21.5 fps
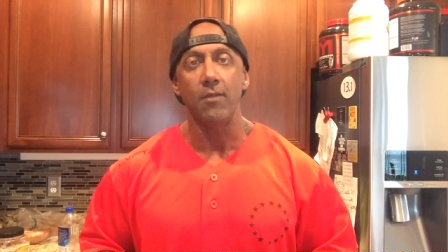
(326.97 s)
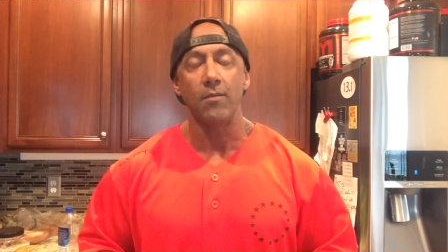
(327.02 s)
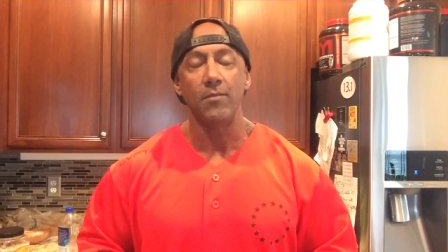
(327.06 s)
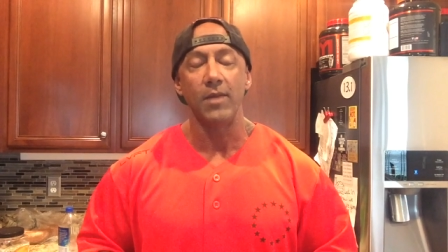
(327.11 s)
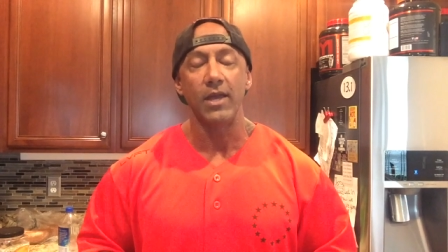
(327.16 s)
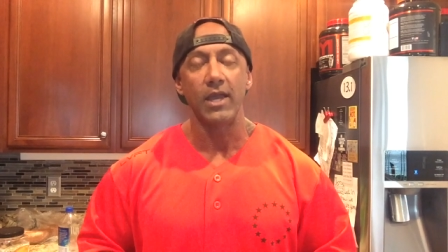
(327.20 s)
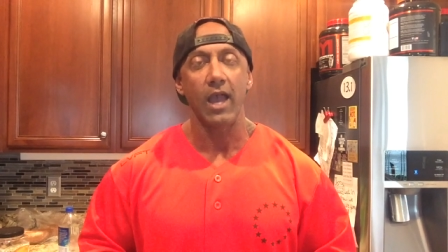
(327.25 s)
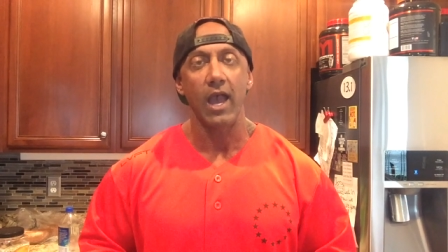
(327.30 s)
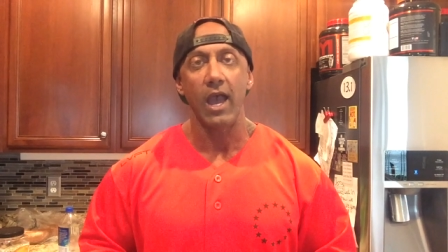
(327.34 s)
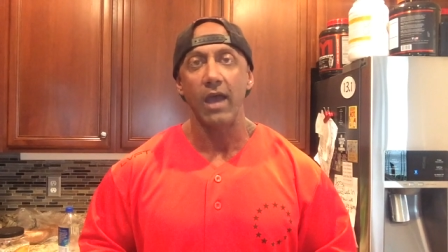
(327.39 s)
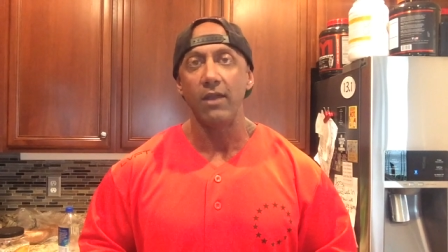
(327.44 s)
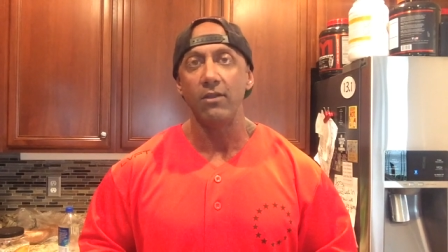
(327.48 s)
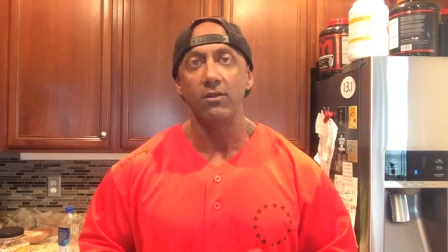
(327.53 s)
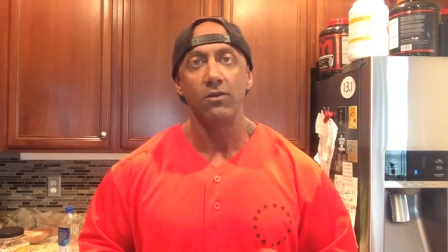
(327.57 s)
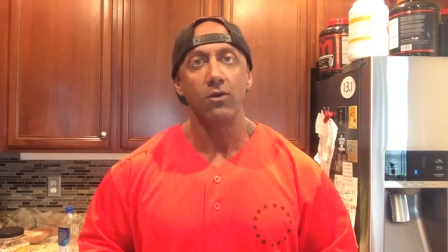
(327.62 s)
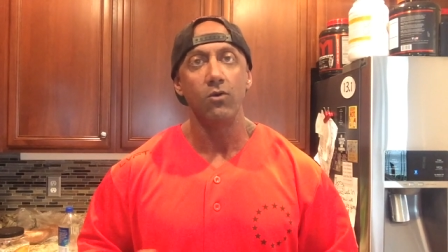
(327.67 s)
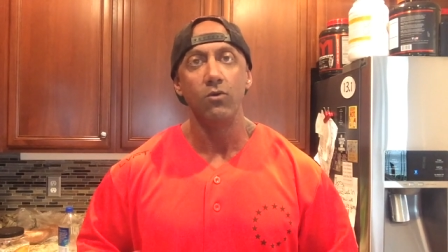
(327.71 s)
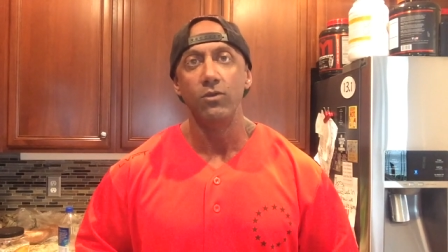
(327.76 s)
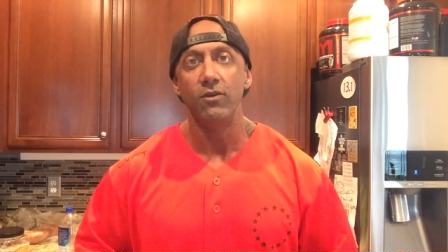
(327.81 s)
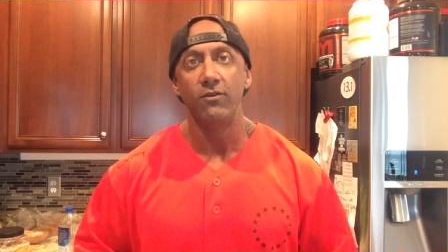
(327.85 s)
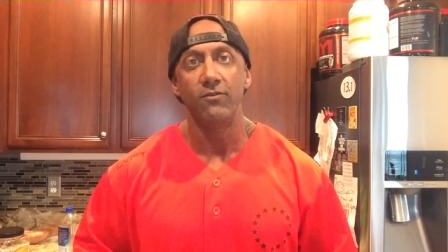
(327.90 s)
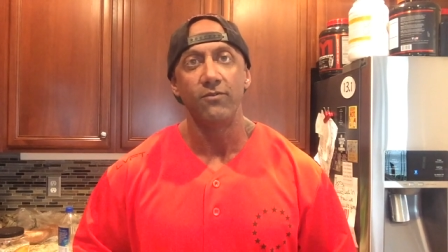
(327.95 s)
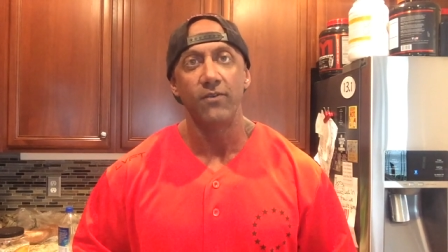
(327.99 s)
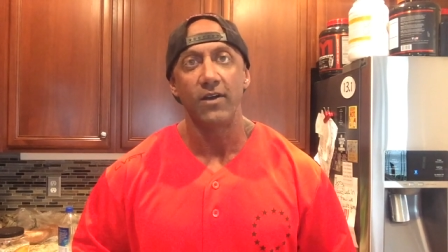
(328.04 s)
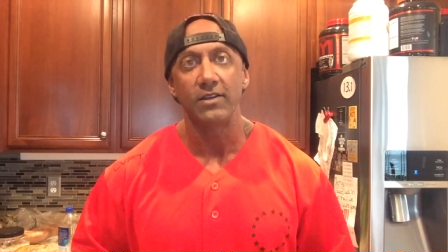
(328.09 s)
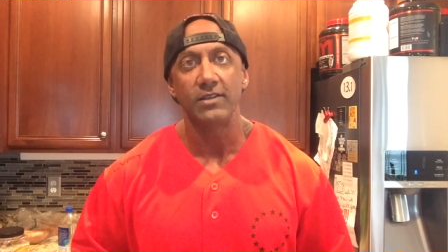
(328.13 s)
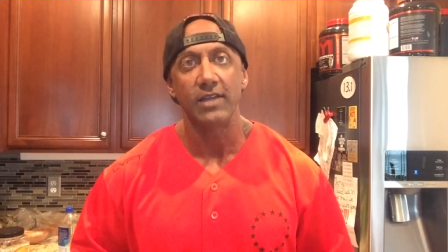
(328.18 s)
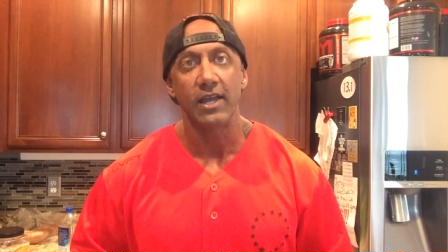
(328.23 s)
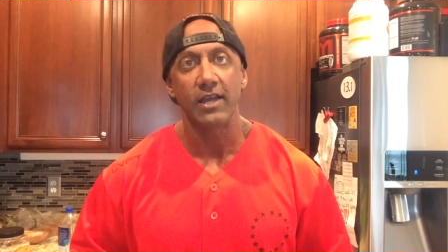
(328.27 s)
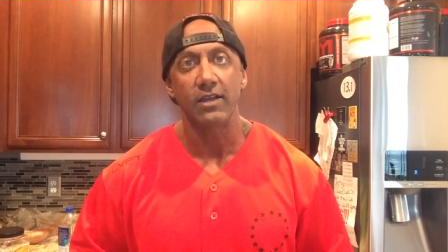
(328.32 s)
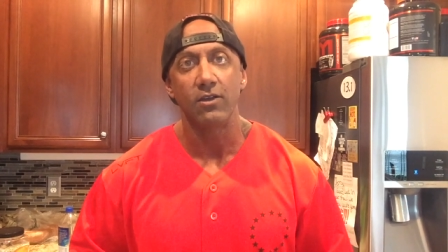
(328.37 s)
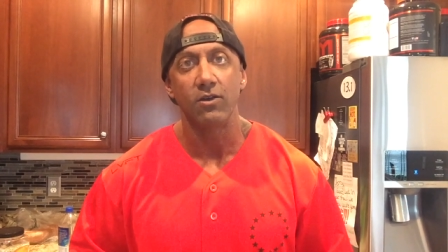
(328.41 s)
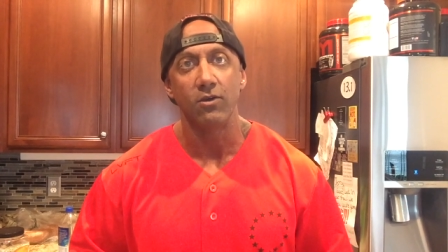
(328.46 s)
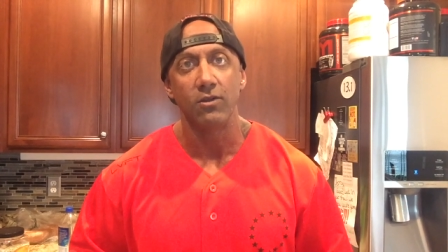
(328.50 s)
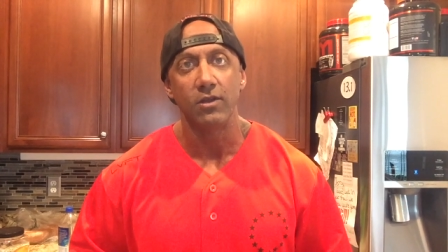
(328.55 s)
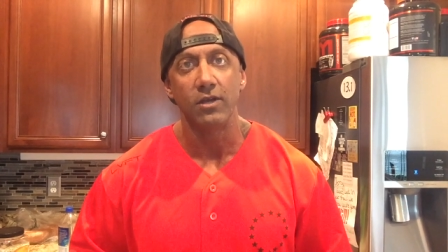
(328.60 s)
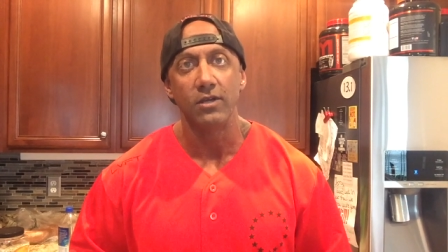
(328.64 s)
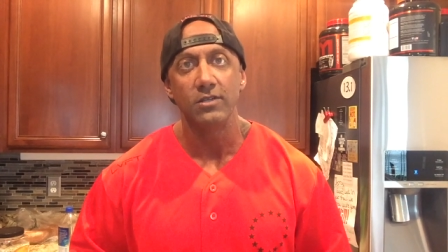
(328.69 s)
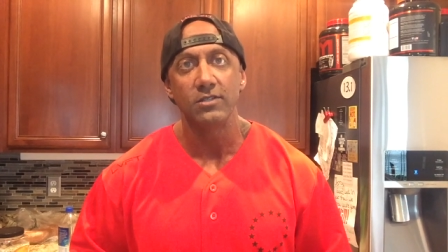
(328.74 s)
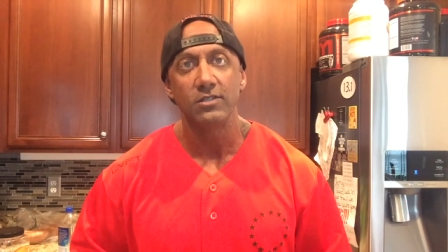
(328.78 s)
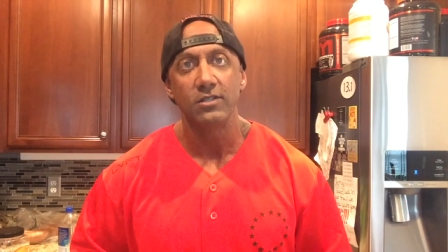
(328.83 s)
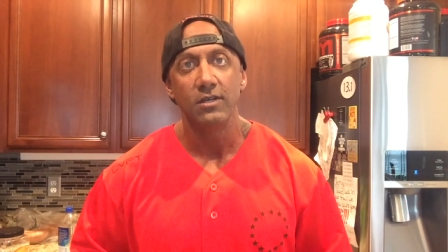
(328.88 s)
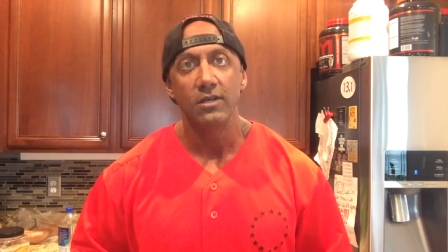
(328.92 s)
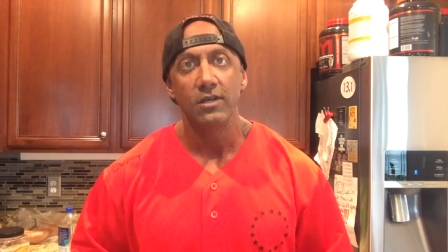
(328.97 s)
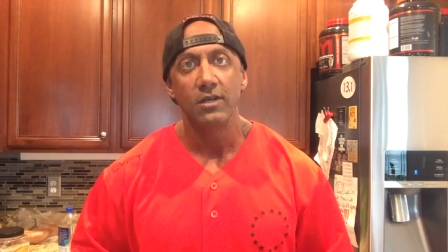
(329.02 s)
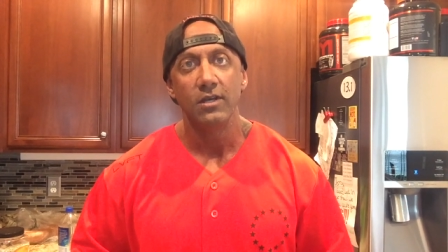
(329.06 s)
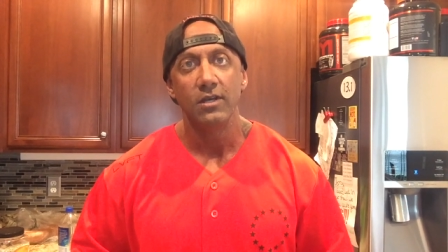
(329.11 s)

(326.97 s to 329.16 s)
I'm like, I don't know who the fuck that girl is.